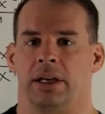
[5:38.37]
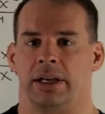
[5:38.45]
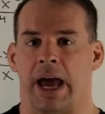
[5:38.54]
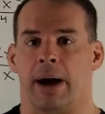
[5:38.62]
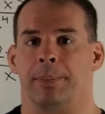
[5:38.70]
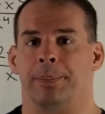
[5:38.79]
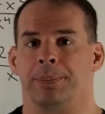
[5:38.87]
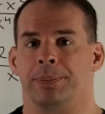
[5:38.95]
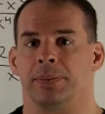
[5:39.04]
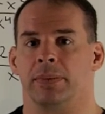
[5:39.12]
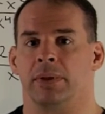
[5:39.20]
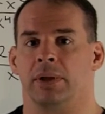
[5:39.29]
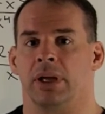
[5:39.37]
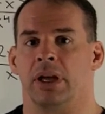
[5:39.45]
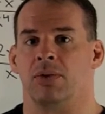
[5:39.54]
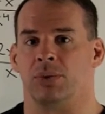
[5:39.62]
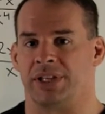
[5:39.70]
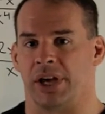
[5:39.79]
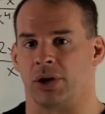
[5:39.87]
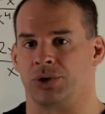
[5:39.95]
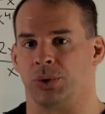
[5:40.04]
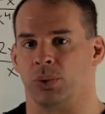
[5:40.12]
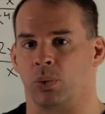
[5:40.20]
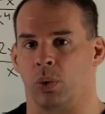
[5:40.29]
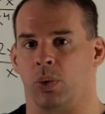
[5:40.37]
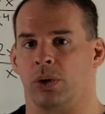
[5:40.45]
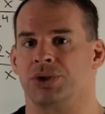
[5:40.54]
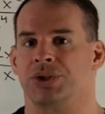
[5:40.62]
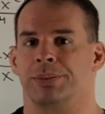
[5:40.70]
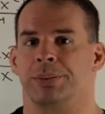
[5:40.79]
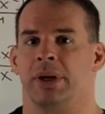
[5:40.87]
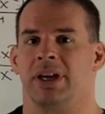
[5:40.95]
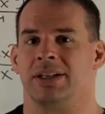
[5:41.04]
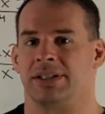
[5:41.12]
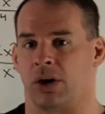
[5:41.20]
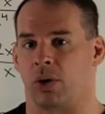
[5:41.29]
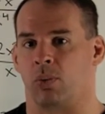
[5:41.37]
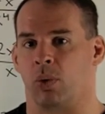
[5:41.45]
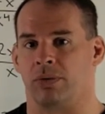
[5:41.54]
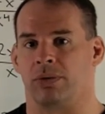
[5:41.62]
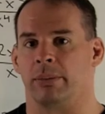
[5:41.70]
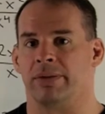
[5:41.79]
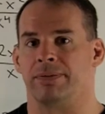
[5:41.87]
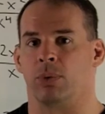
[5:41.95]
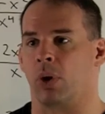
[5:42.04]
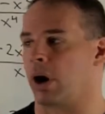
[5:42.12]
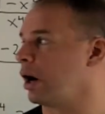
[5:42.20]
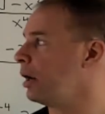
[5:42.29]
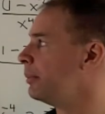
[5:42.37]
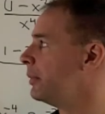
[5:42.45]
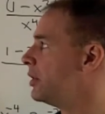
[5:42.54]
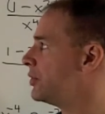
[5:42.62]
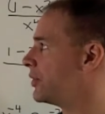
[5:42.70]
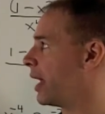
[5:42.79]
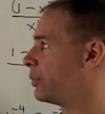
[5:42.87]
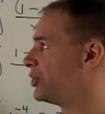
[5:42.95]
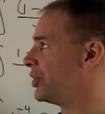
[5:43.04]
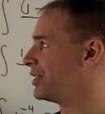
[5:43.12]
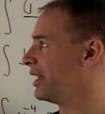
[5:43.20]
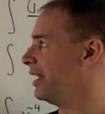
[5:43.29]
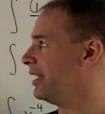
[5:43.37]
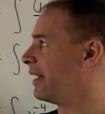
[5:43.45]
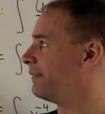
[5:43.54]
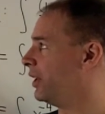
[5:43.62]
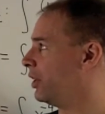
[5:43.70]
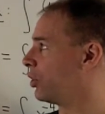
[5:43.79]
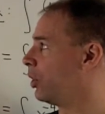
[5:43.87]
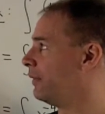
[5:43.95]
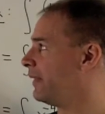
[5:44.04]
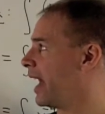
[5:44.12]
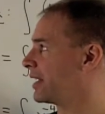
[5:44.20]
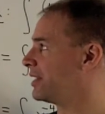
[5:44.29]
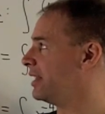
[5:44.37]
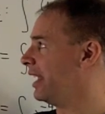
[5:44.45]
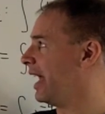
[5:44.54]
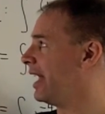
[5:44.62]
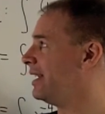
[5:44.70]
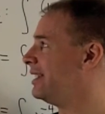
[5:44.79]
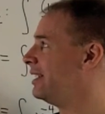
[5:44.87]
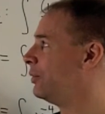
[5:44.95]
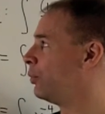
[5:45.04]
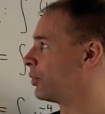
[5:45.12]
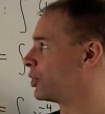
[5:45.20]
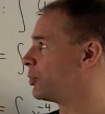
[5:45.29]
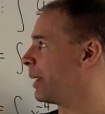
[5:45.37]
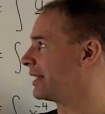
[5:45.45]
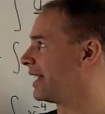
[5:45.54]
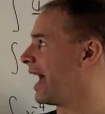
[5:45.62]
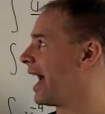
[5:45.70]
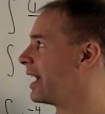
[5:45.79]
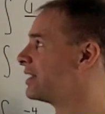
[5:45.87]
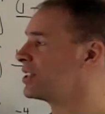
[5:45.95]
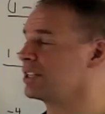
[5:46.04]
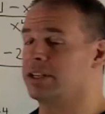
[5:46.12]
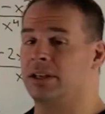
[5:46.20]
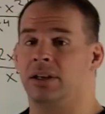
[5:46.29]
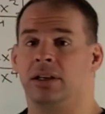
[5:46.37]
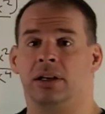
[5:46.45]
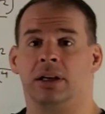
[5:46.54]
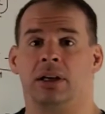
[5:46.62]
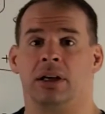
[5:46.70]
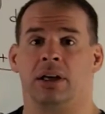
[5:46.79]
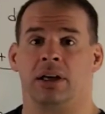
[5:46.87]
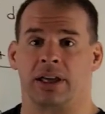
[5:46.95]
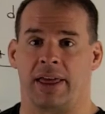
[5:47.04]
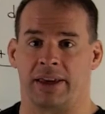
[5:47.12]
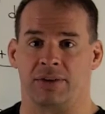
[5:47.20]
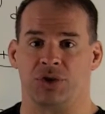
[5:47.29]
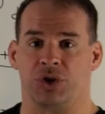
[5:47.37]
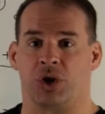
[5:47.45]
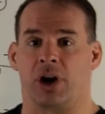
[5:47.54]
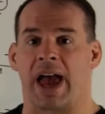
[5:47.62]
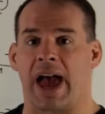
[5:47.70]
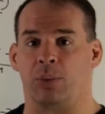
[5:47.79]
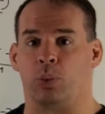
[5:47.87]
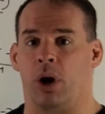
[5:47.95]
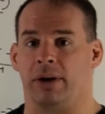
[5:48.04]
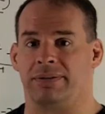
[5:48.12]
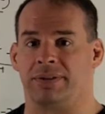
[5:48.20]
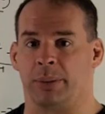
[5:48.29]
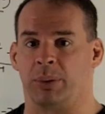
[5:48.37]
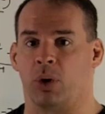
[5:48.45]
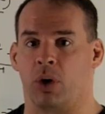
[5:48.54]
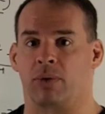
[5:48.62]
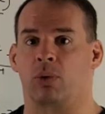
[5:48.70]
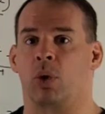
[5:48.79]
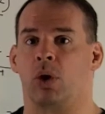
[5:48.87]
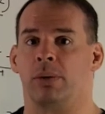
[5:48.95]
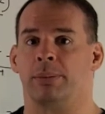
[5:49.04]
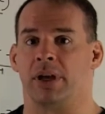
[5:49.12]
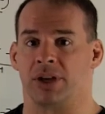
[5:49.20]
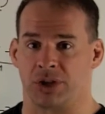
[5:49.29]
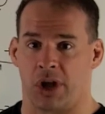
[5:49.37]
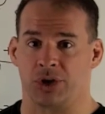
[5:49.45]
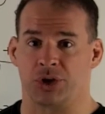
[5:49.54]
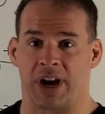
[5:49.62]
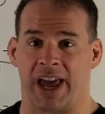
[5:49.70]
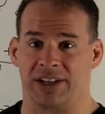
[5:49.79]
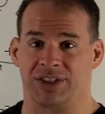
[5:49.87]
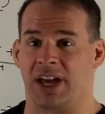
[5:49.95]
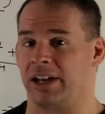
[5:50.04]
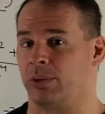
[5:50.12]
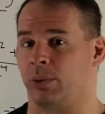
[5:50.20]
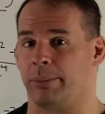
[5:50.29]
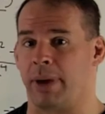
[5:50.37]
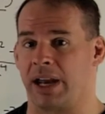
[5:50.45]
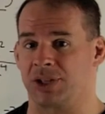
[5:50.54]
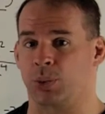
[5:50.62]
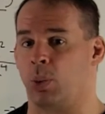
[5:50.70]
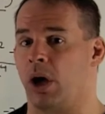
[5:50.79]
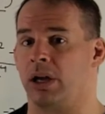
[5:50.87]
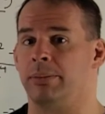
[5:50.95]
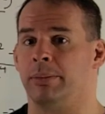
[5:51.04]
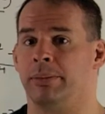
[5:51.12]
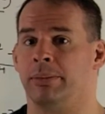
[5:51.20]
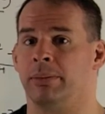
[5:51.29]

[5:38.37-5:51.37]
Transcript: Now, we take our two rules, take our rule from before, so that was just indefinite integral of x to the n with respect to x. Okay, that gives you your add one, flip it over rule, as long as your n is not equal to minus one.